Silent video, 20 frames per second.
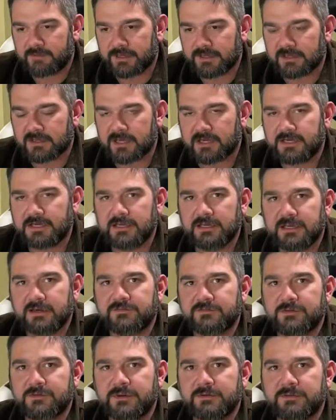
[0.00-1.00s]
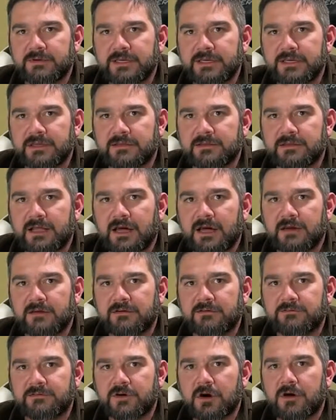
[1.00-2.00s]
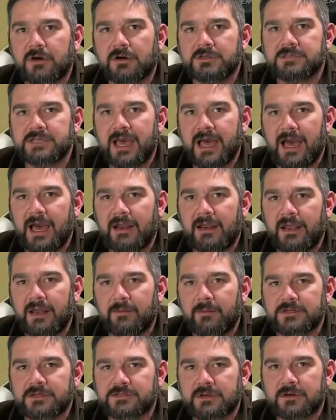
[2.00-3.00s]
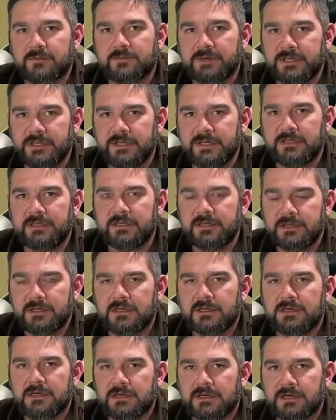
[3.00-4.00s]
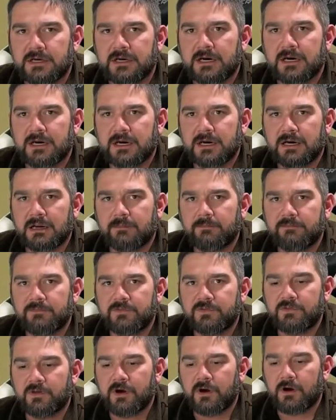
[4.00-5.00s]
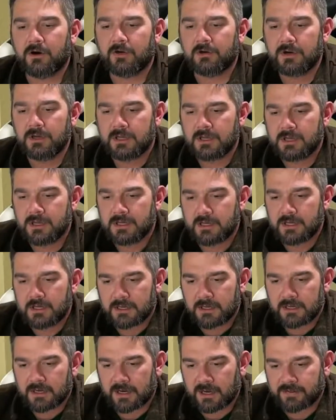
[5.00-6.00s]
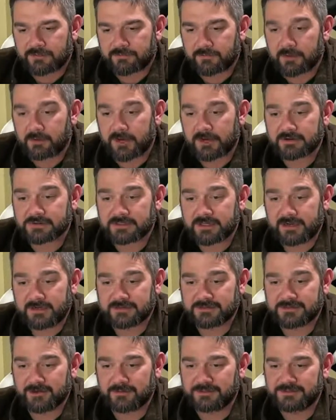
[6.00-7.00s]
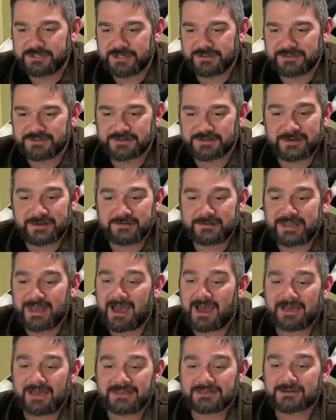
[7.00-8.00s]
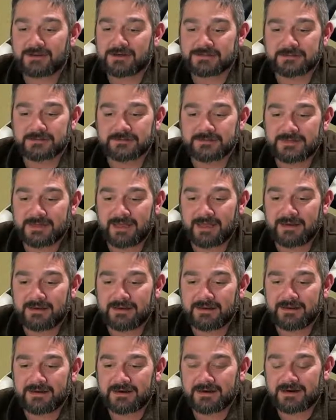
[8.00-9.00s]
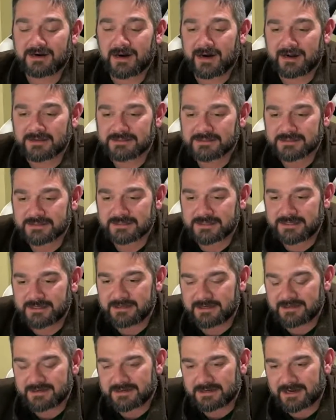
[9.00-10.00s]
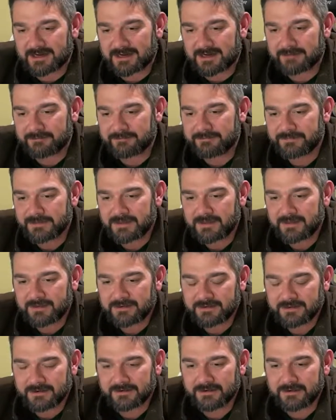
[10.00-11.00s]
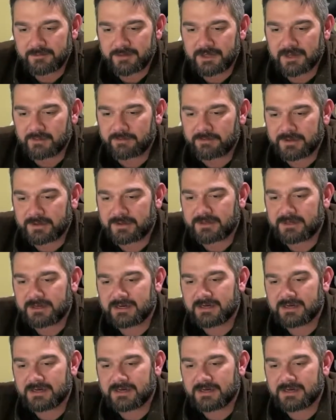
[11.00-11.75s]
been lucky enough to be able to get a lot of cards at MSRP. So 3 Micro Centers, OG the dream. Yeah, it's awesome. And honestly, you know, hit me up in